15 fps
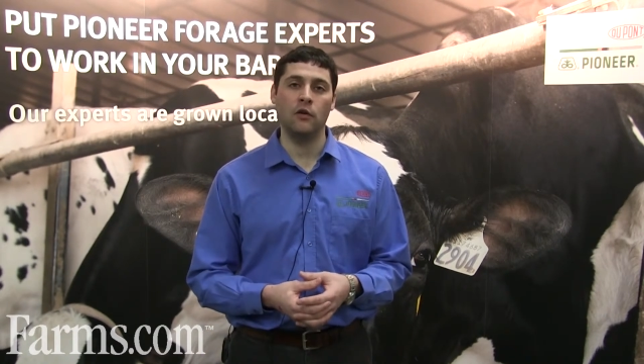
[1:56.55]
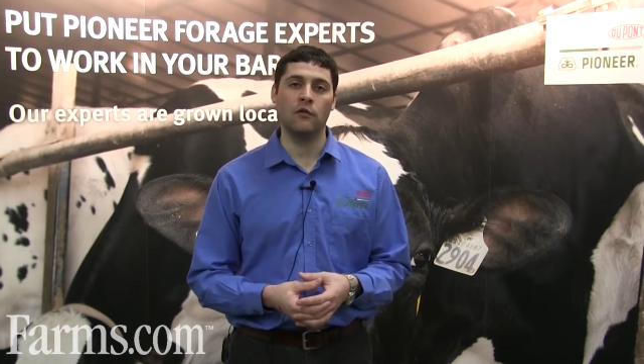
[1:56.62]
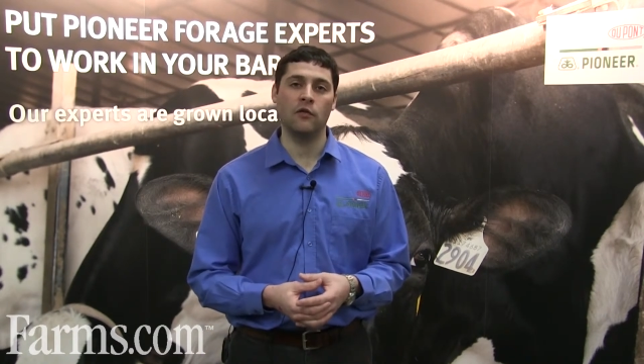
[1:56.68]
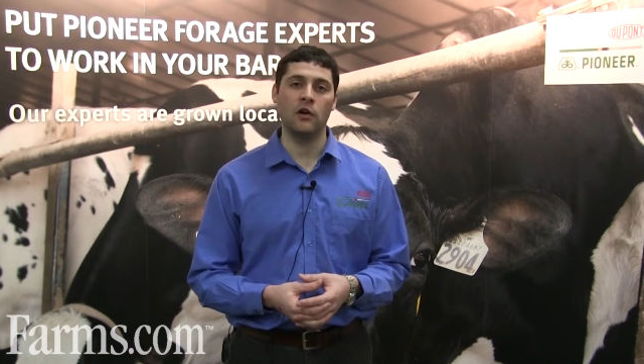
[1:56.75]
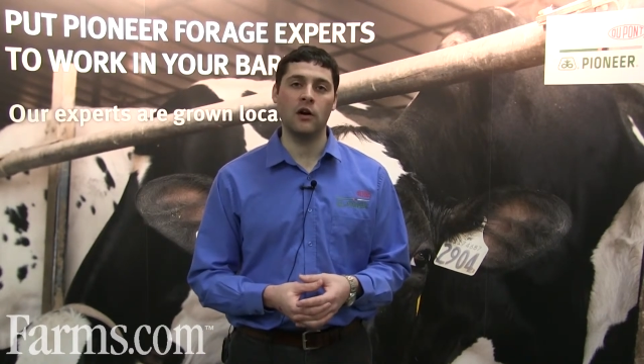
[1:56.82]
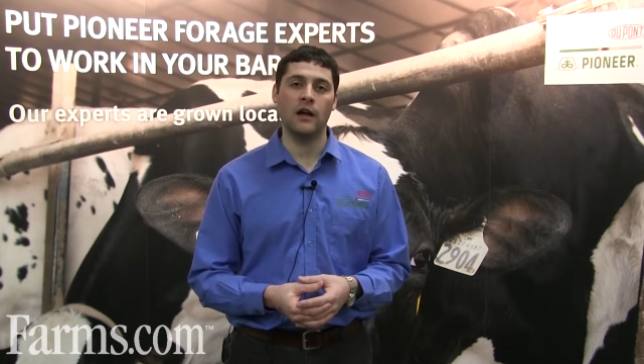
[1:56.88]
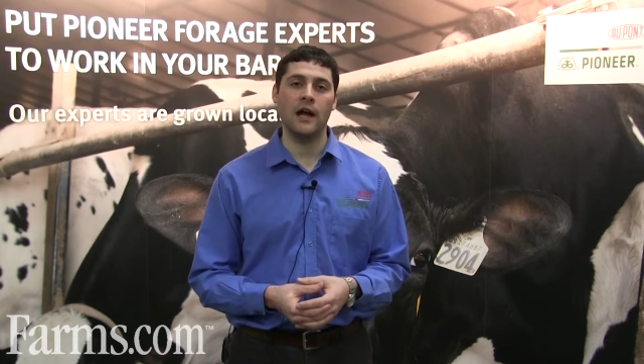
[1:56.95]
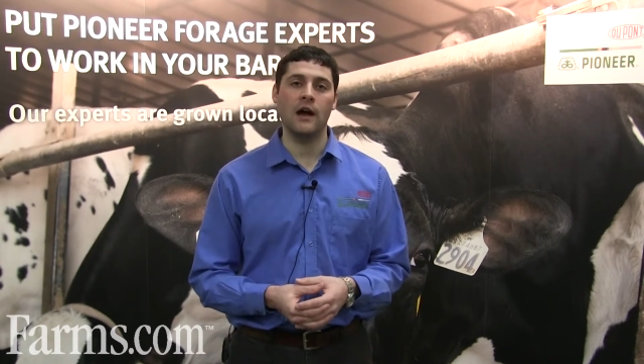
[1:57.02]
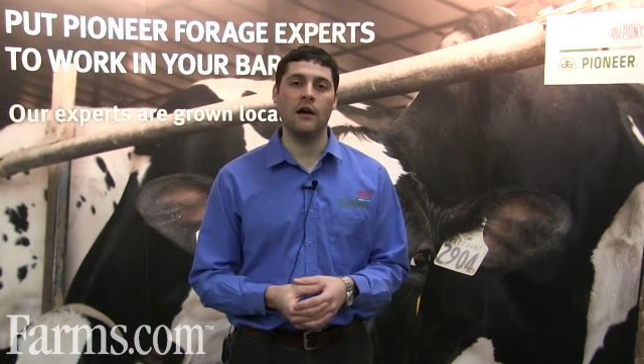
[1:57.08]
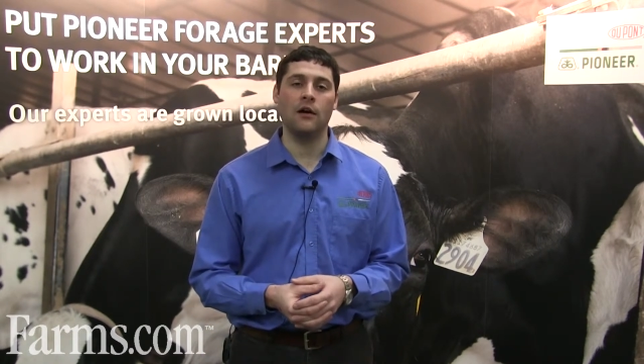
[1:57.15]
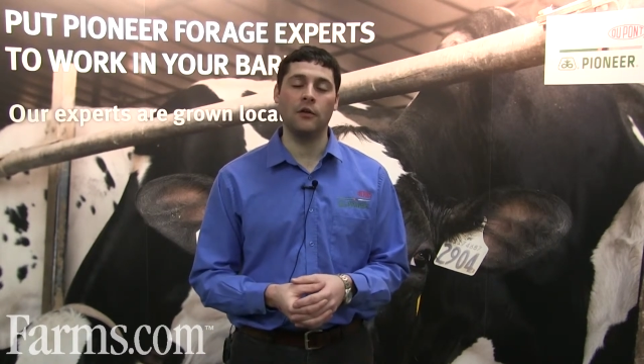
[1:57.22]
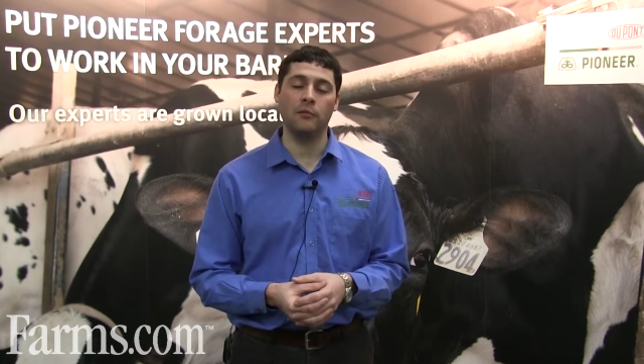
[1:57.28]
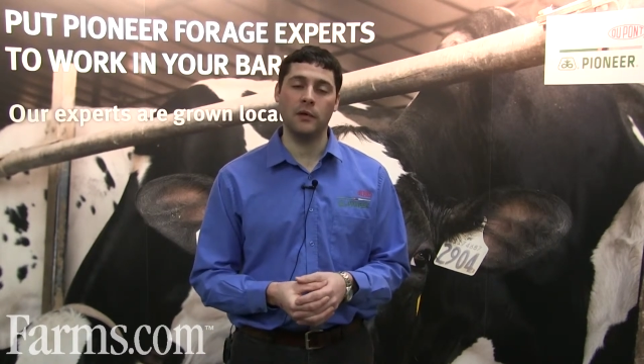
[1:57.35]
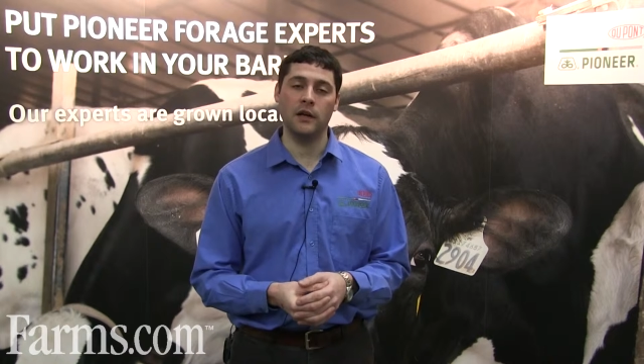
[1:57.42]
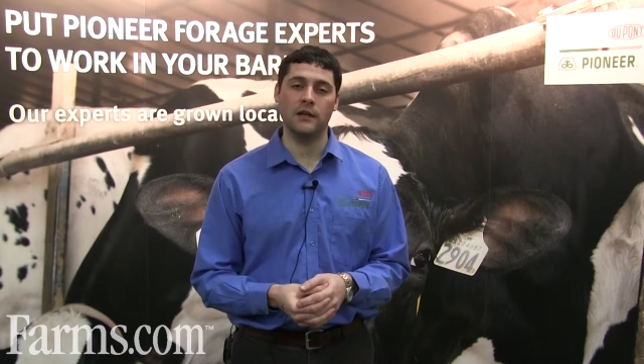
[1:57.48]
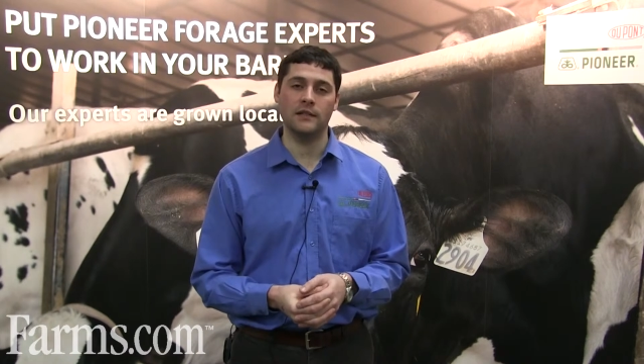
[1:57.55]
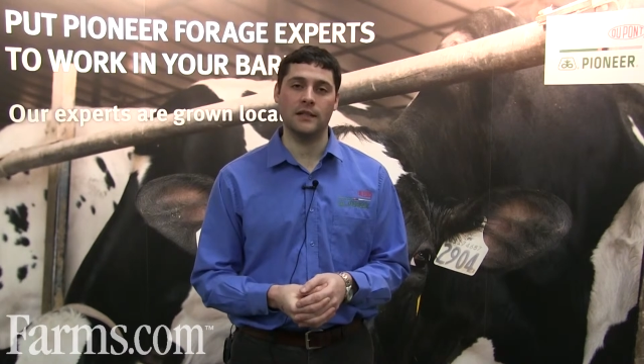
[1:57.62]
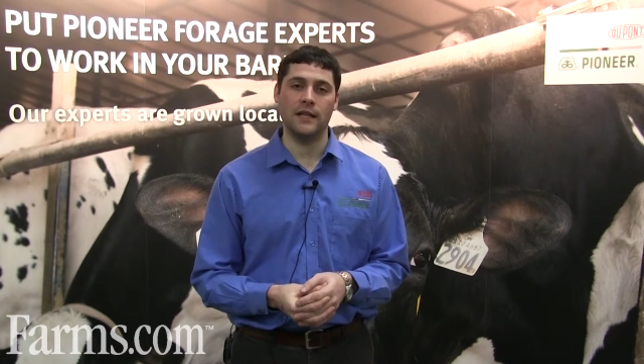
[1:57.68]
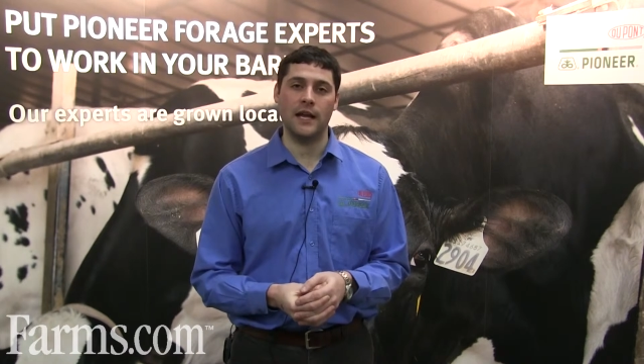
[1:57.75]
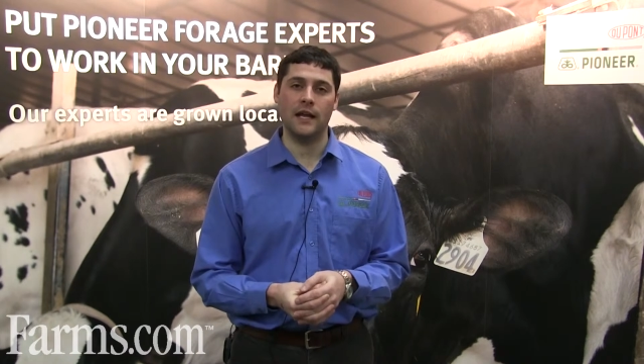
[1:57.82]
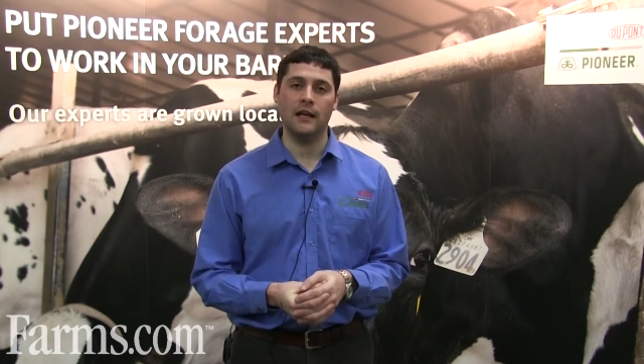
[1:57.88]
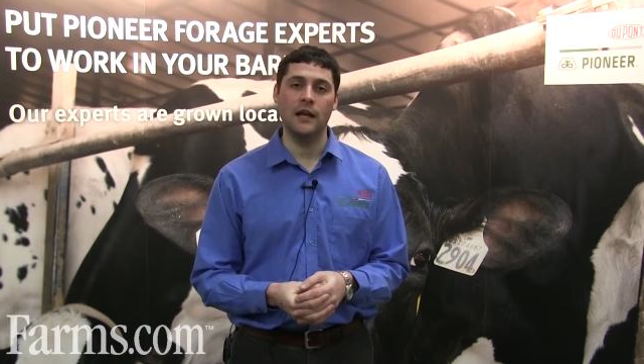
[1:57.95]
overall cow health because
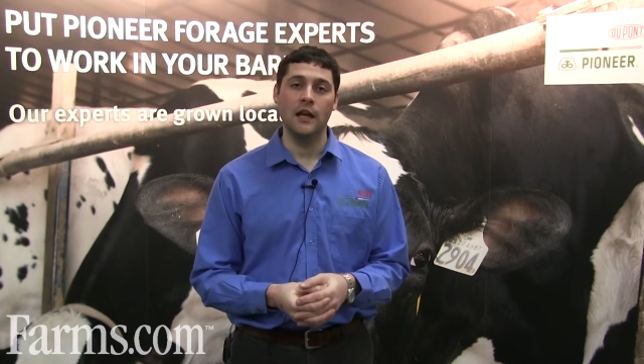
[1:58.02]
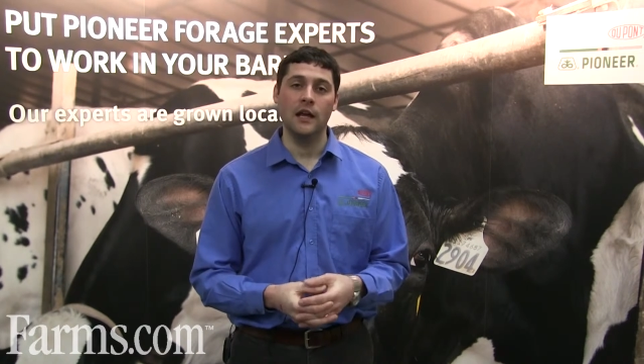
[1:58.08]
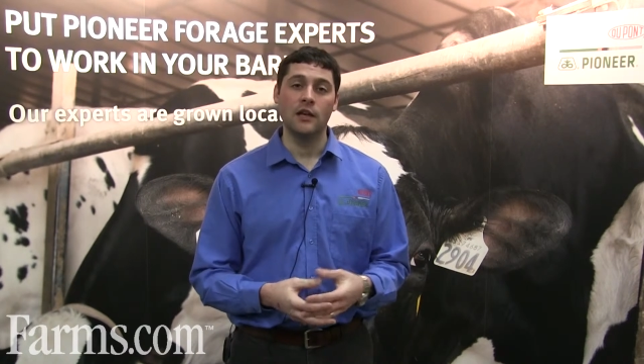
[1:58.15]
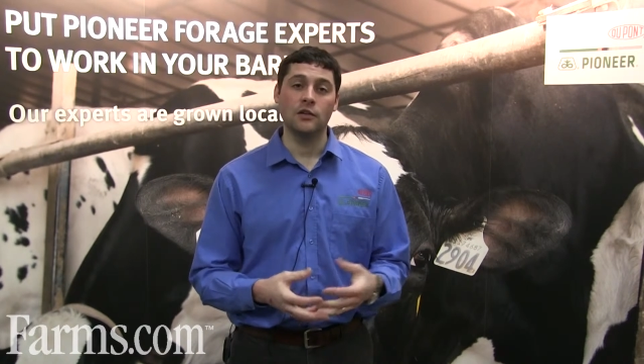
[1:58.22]
of that.